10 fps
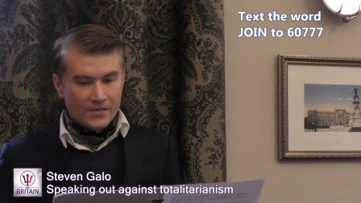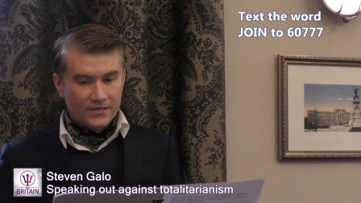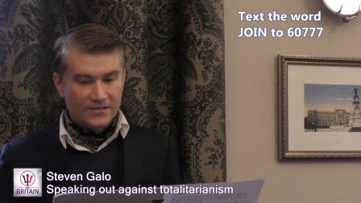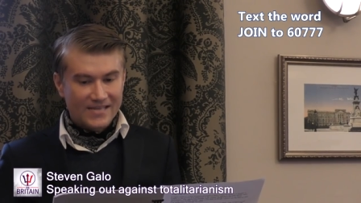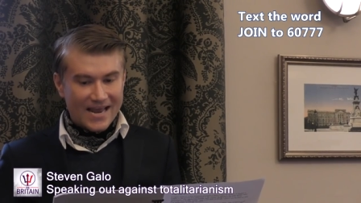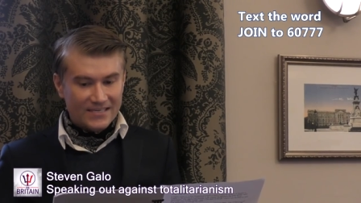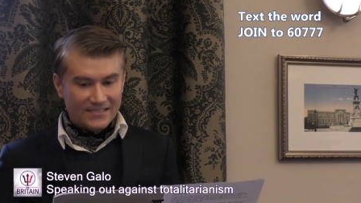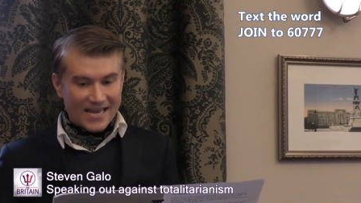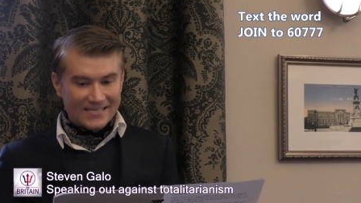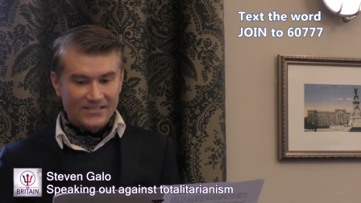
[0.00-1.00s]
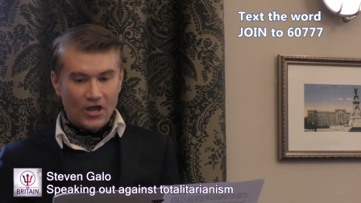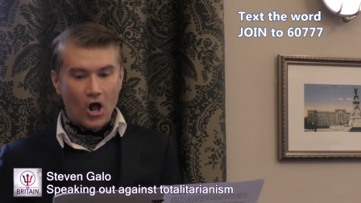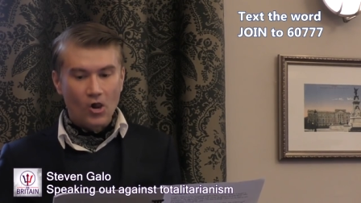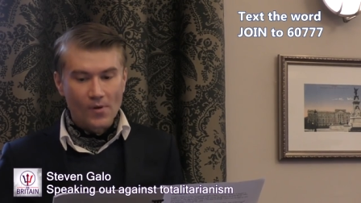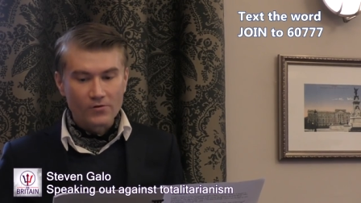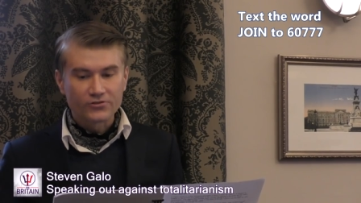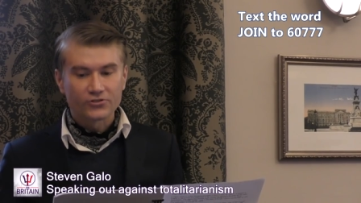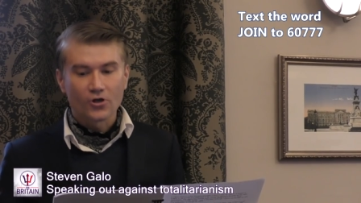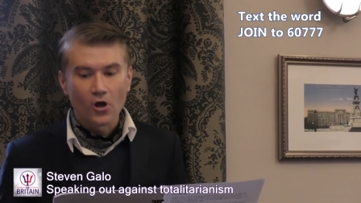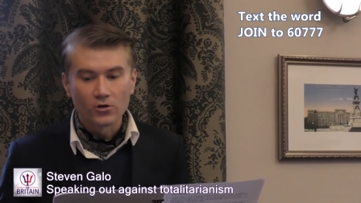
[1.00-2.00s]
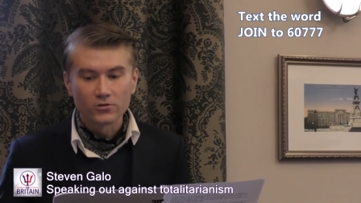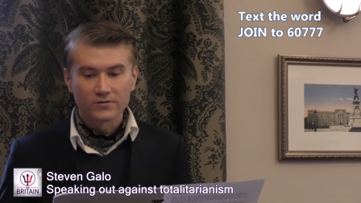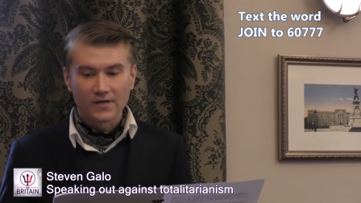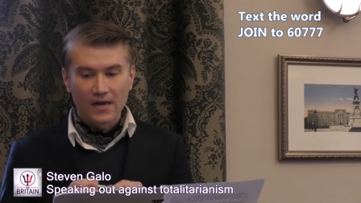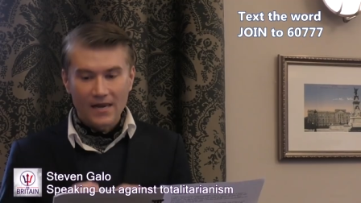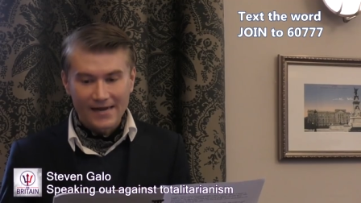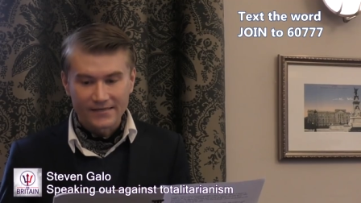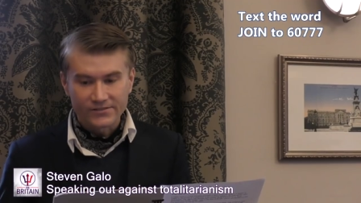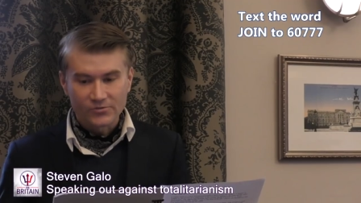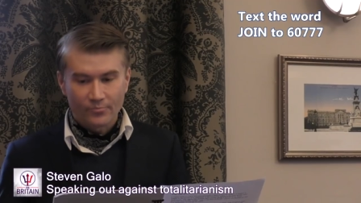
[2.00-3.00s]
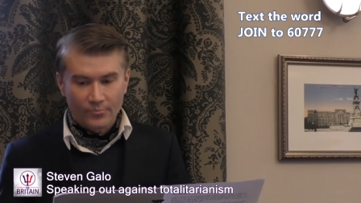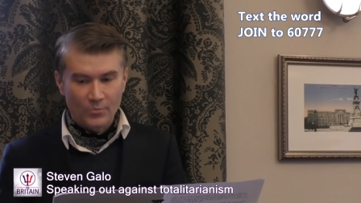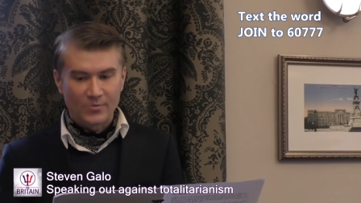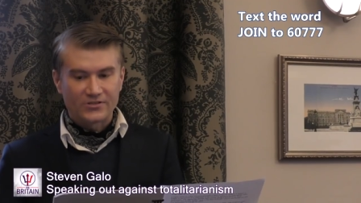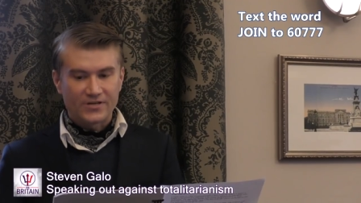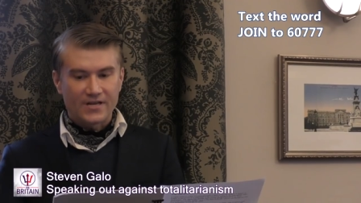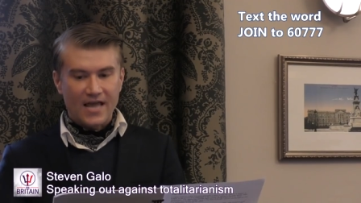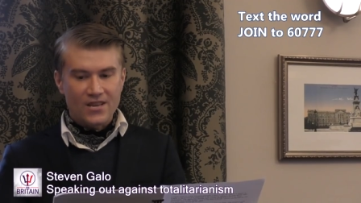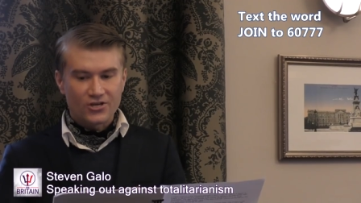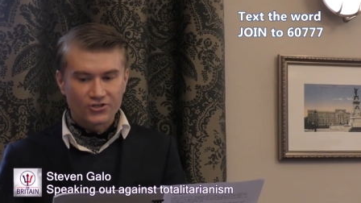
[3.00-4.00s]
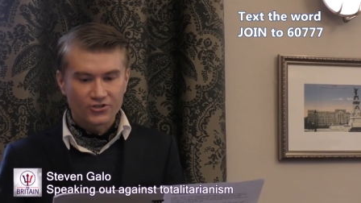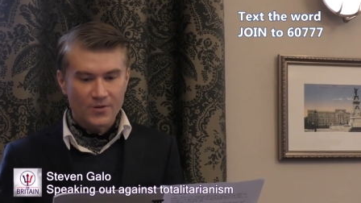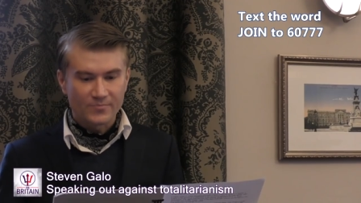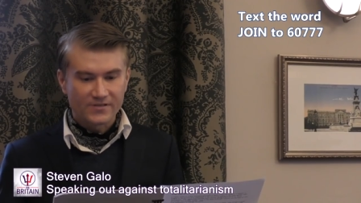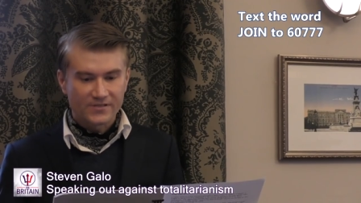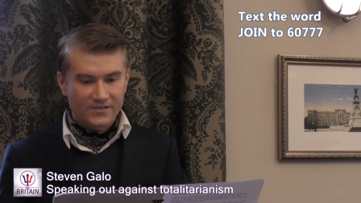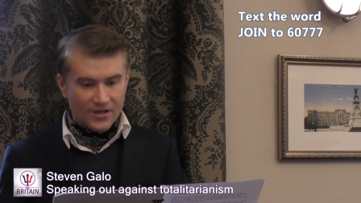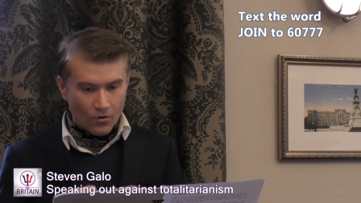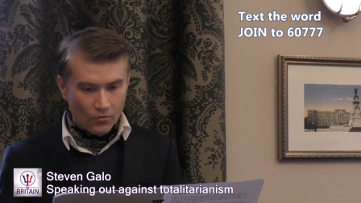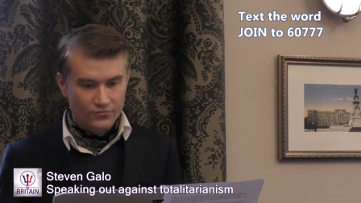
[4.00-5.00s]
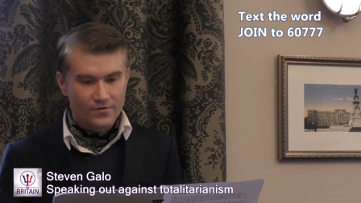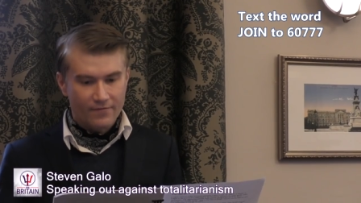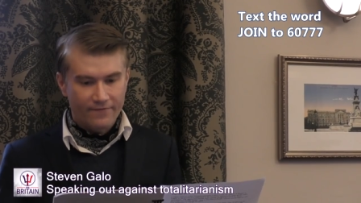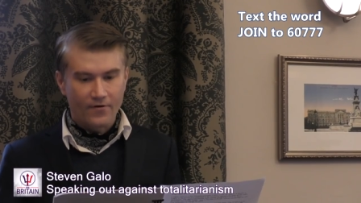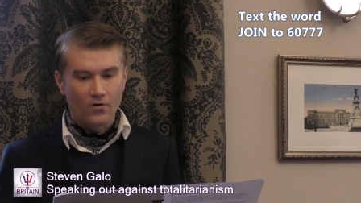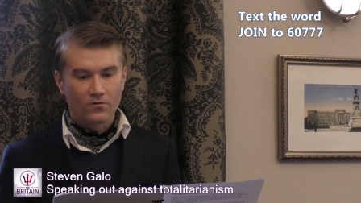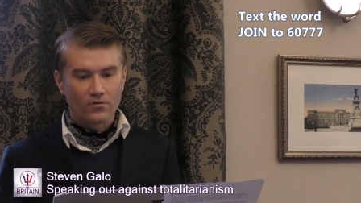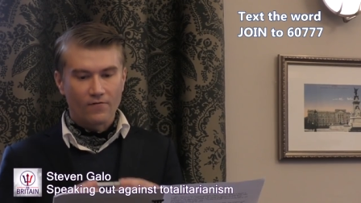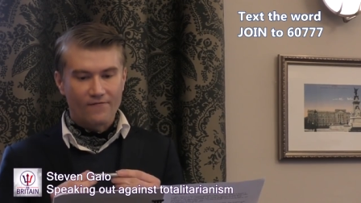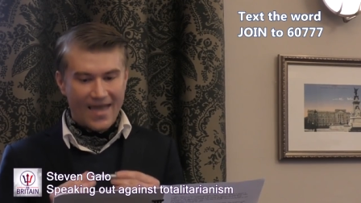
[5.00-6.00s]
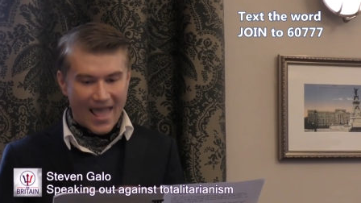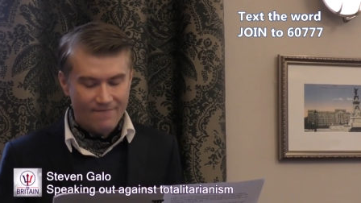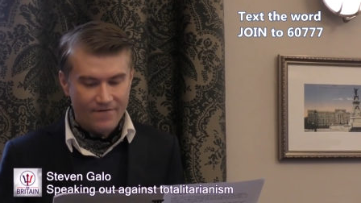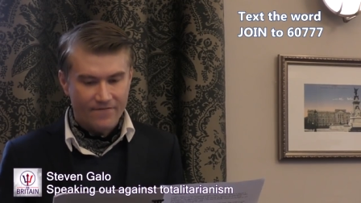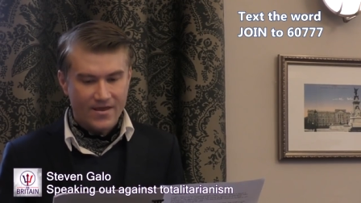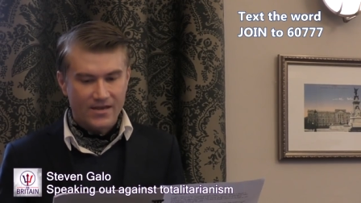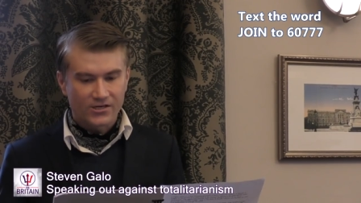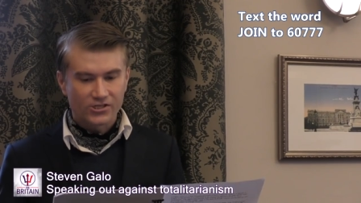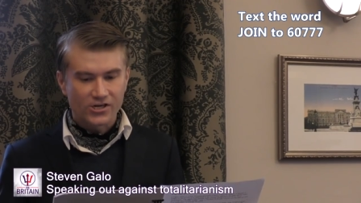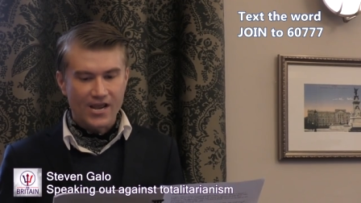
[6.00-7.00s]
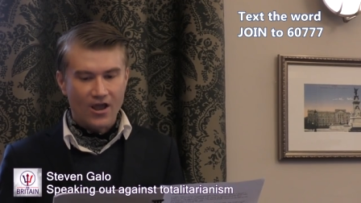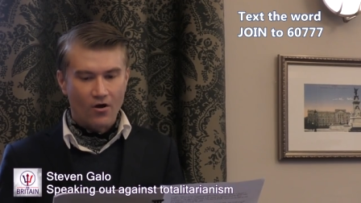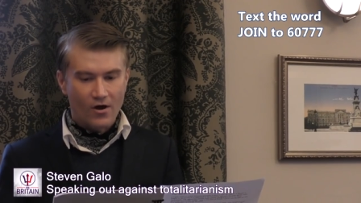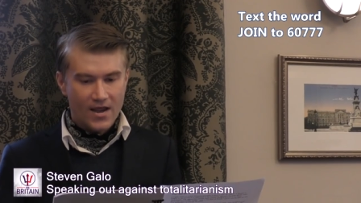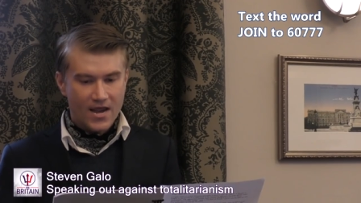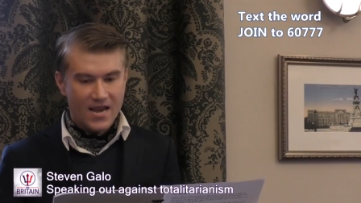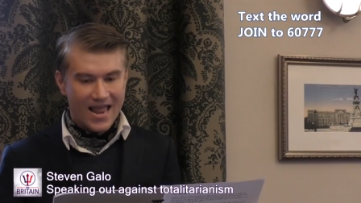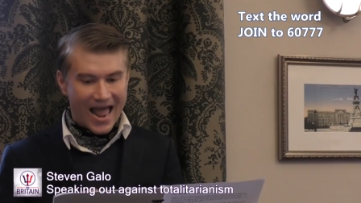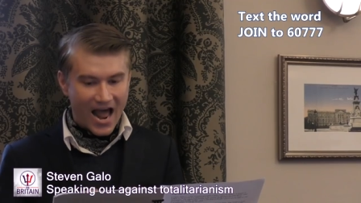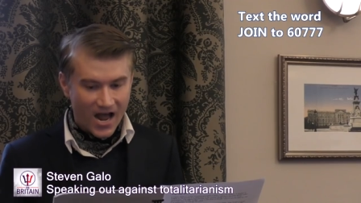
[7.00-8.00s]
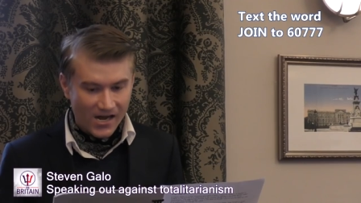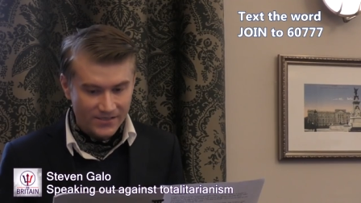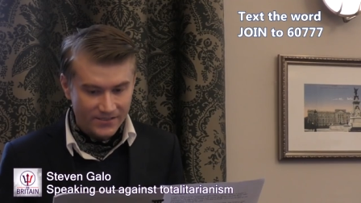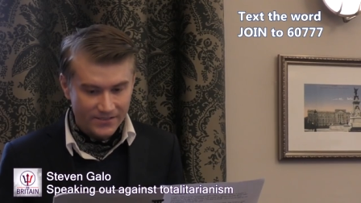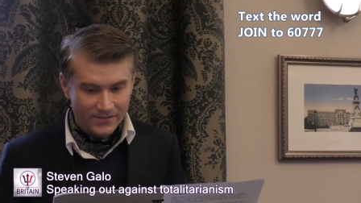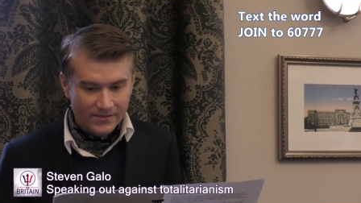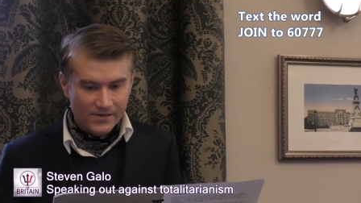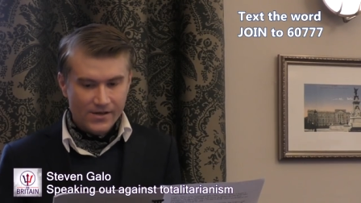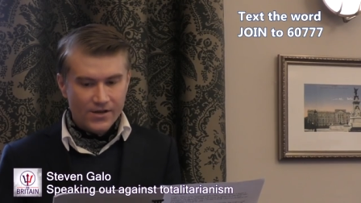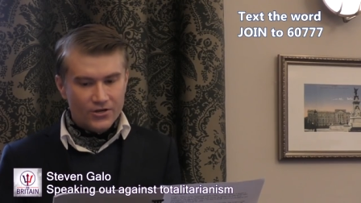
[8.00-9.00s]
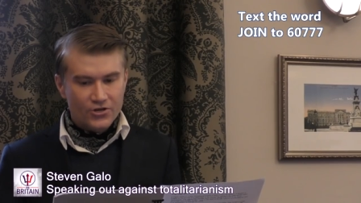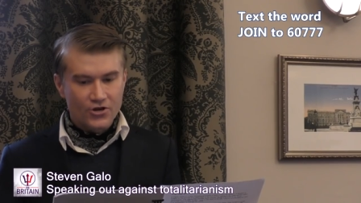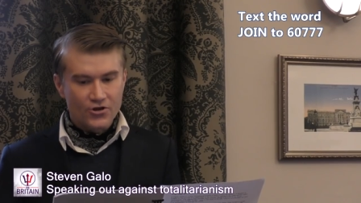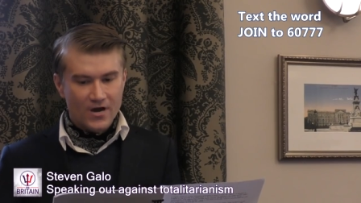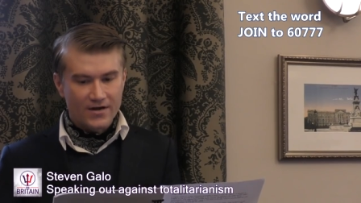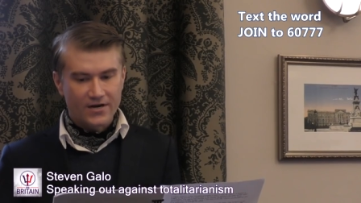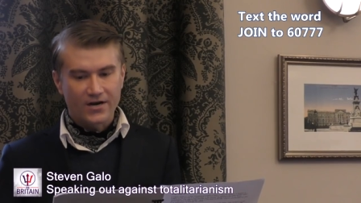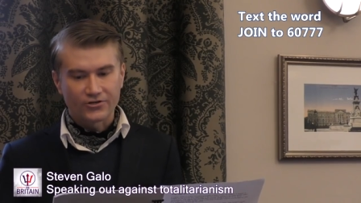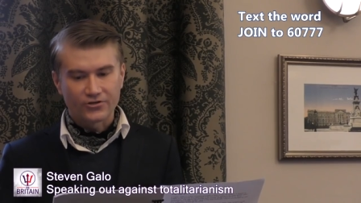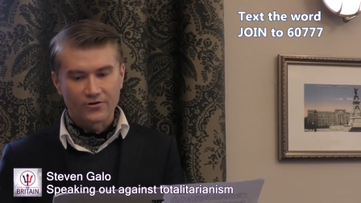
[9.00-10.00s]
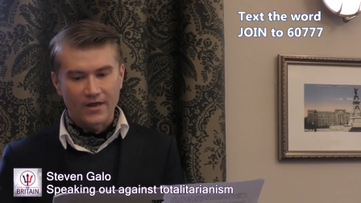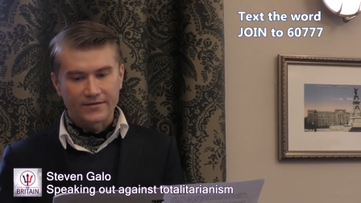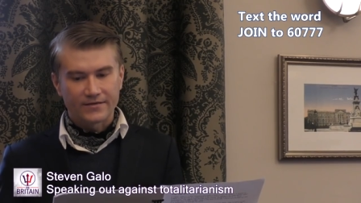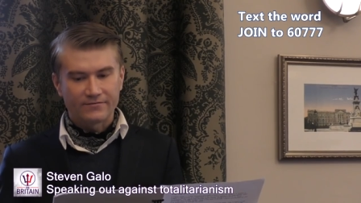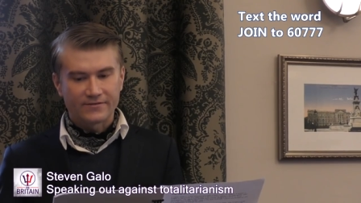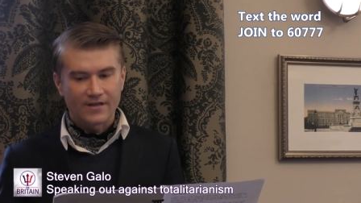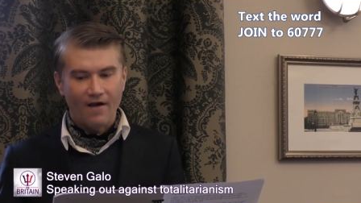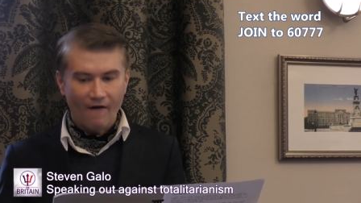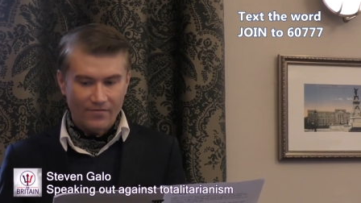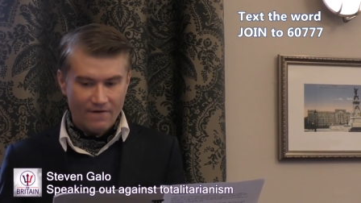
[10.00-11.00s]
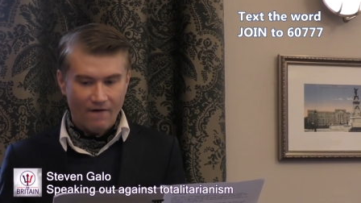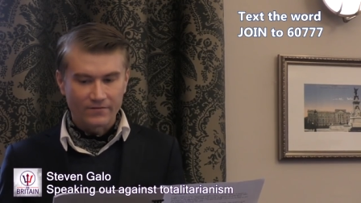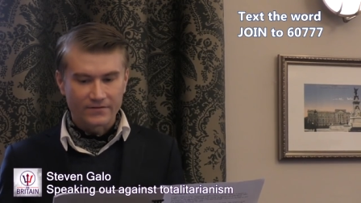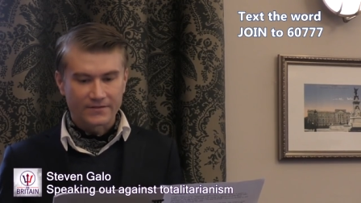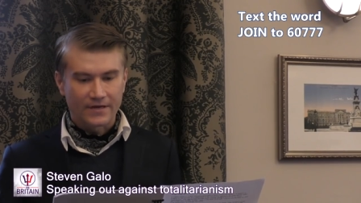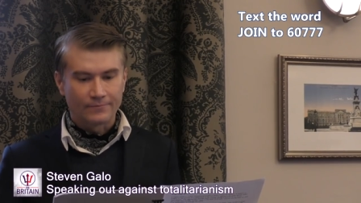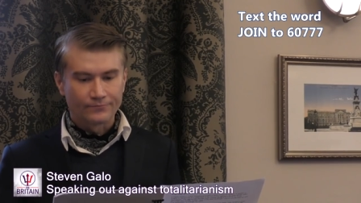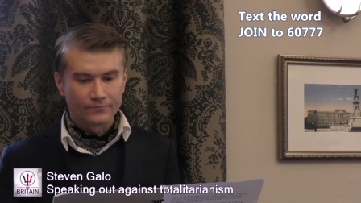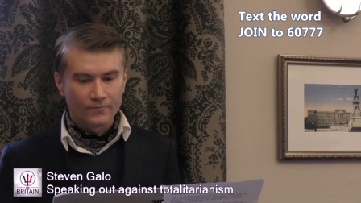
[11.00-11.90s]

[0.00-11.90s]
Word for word: The state seizes almost all land, property, and strips the ordinary folk of everything she or he has. New agricultural collectives are the answer.